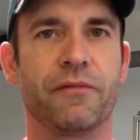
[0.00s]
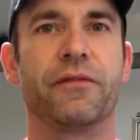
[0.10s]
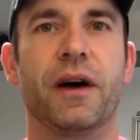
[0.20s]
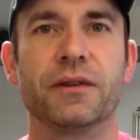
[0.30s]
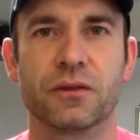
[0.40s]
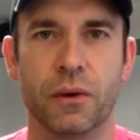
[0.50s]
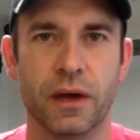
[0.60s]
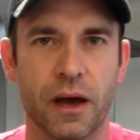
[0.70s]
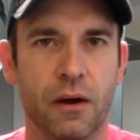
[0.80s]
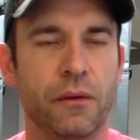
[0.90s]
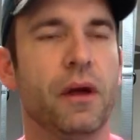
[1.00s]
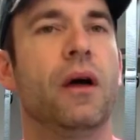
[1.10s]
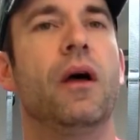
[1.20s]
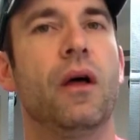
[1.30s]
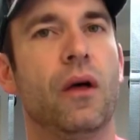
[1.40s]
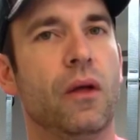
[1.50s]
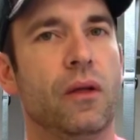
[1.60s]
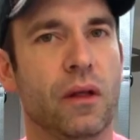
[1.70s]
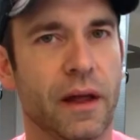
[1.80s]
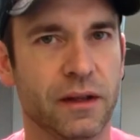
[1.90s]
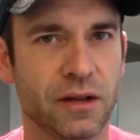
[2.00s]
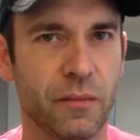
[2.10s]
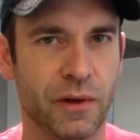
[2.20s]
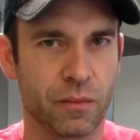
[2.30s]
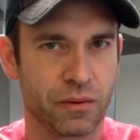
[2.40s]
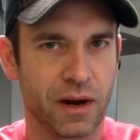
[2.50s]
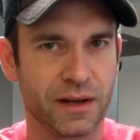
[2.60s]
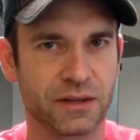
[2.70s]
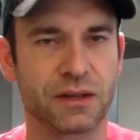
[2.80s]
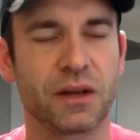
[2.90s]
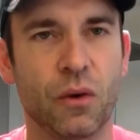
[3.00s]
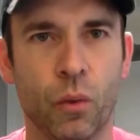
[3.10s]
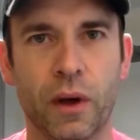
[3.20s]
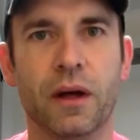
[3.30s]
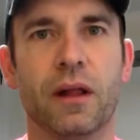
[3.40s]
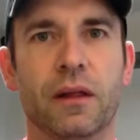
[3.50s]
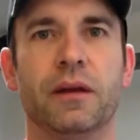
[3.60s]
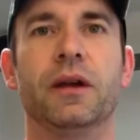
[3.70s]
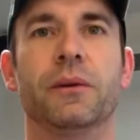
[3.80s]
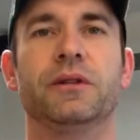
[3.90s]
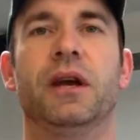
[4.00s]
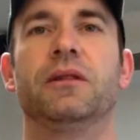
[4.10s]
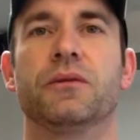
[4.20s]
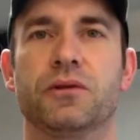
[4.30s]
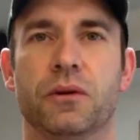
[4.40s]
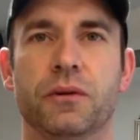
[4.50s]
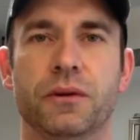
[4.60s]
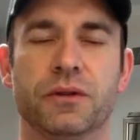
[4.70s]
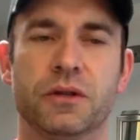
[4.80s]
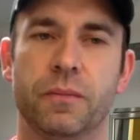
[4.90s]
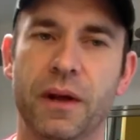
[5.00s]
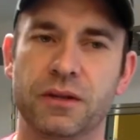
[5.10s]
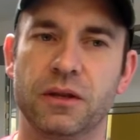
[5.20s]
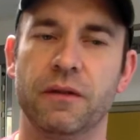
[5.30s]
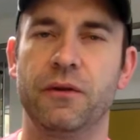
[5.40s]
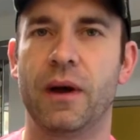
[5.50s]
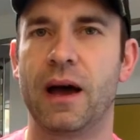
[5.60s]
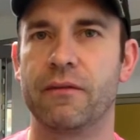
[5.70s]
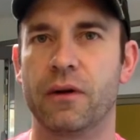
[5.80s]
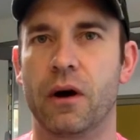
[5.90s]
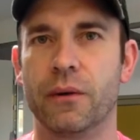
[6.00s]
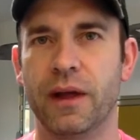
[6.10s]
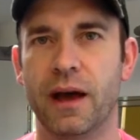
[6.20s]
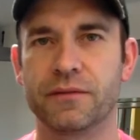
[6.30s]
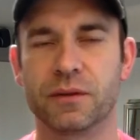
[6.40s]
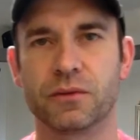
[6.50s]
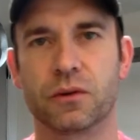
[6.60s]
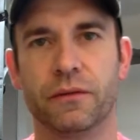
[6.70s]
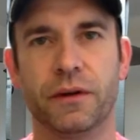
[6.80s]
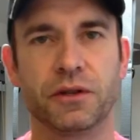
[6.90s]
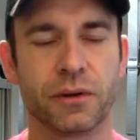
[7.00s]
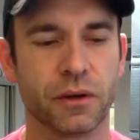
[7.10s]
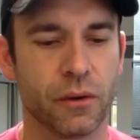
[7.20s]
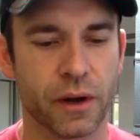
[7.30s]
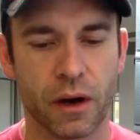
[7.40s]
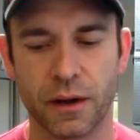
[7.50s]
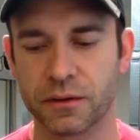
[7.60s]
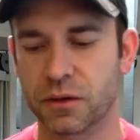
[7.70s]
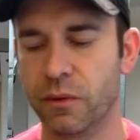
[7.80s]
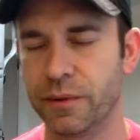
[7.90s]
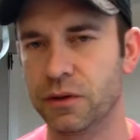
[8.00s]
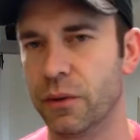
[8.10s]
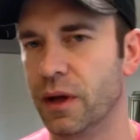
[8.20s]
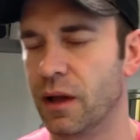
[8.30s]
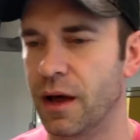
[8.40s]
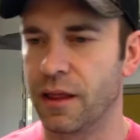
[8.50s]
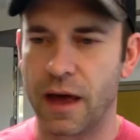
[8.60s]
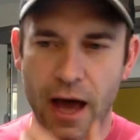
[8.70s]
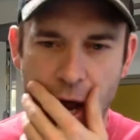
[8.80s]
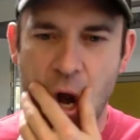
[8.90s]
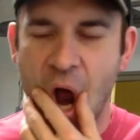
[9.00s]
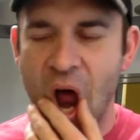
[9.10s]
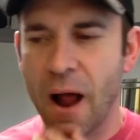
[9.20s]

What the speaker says: flies going out, like dumbbell press, will irritate those shoulders, especially if you already have some sort of injury going on. So we've been doing a lot of that.